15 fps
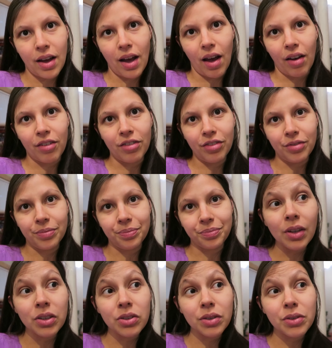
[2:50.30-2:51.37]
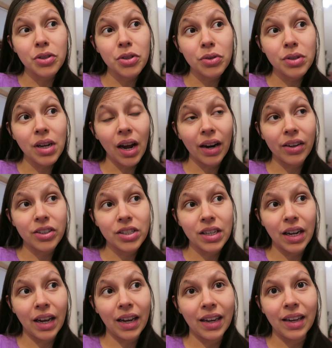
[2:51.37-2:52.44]
have. So I was so tired
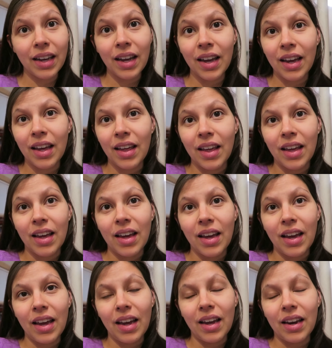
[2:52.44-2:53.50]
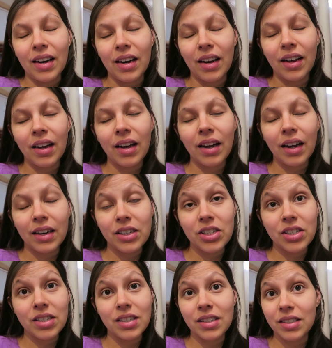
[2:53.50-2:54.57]
today and I
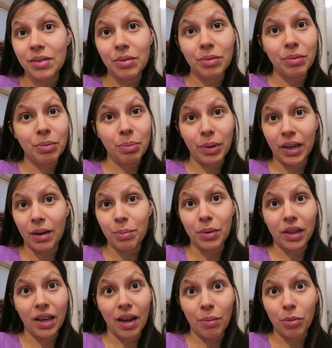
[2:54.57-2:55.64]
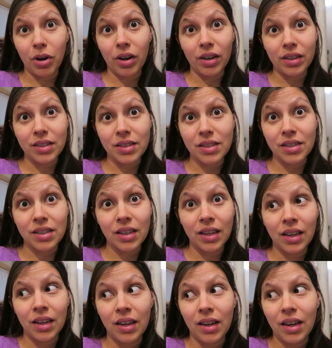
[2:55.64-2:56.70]
just didn't pick up the camera because
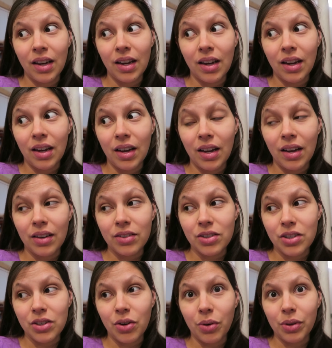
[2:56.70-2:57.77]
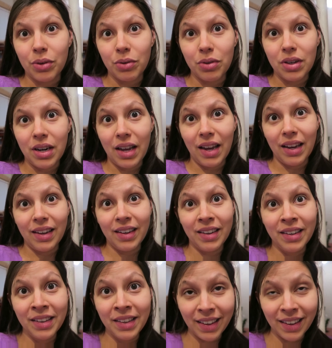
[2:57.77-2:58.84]
I was just going through the day.
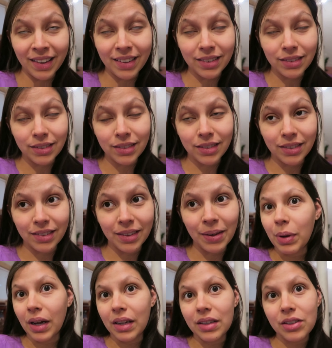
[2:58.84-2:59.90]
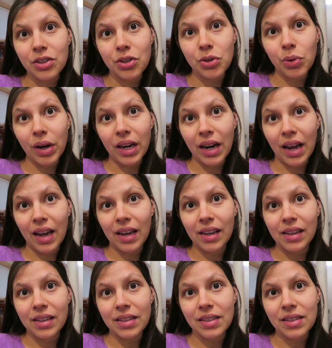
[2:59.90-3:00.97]
like, ooh. But Joy and
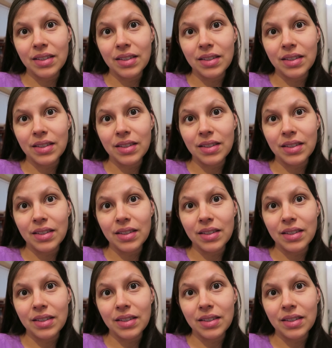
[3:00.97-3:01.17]
I